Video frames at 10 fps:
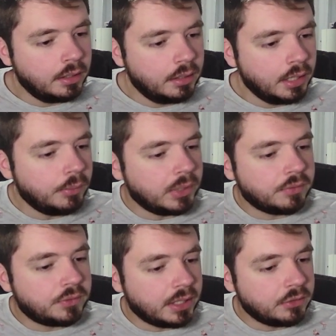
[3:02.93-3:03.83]
And we
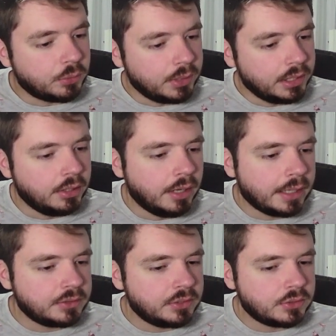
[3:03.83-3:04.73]
have 10 and 20 here.
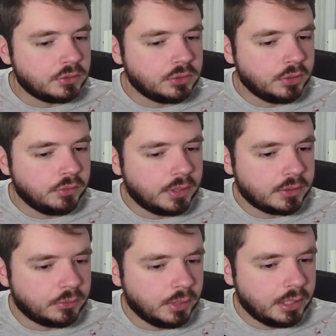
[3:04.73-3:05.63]
Access and server,
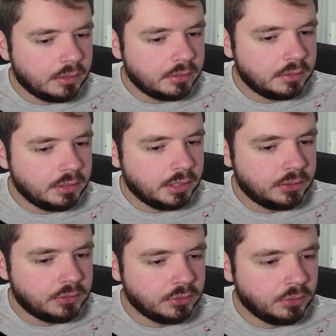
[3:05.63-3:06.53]
that's great.
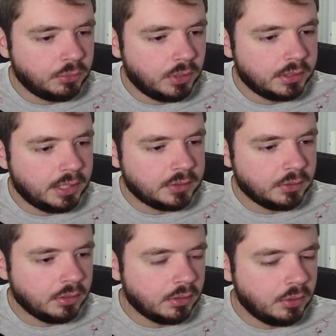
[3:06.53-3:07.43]
Gig01, that's
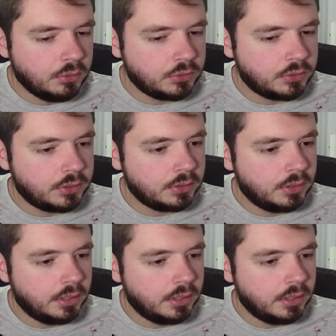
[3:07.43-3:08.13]
our host.